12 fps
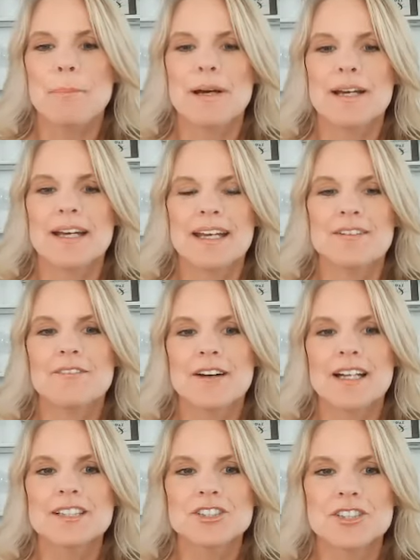but
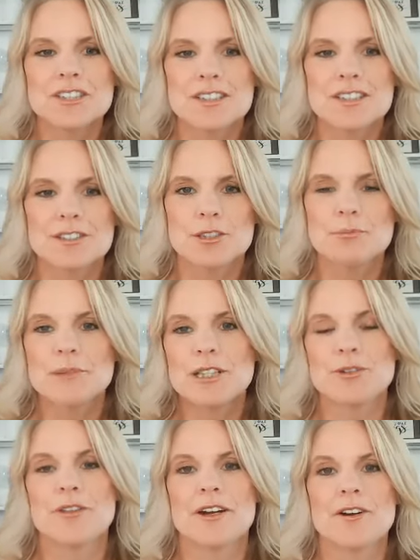invite Jesus to meet
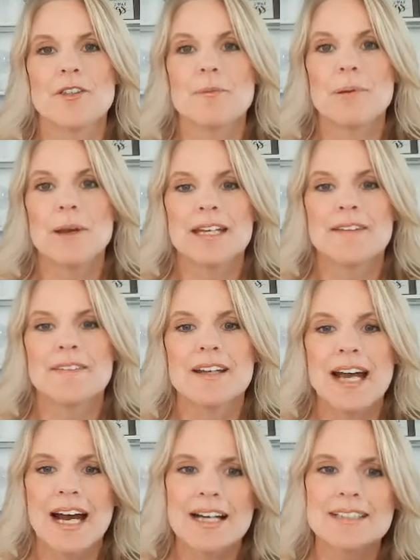you there in the pain and then
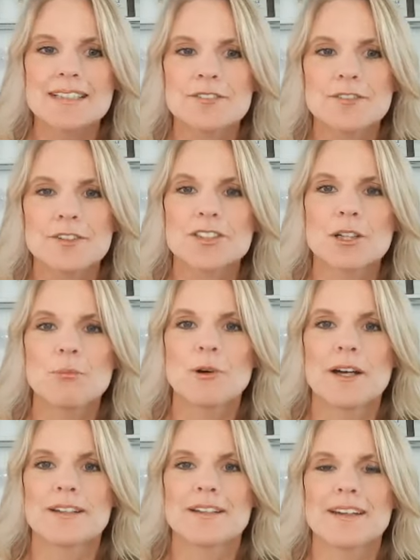ask for
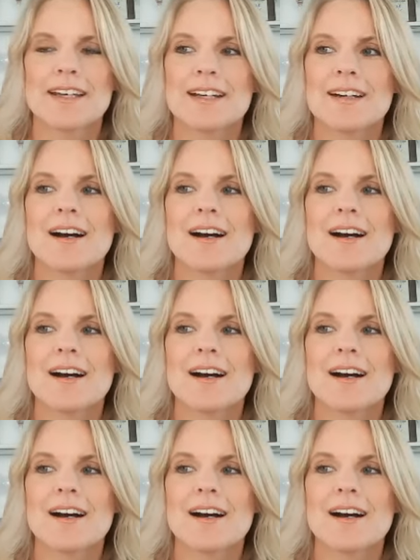someone like,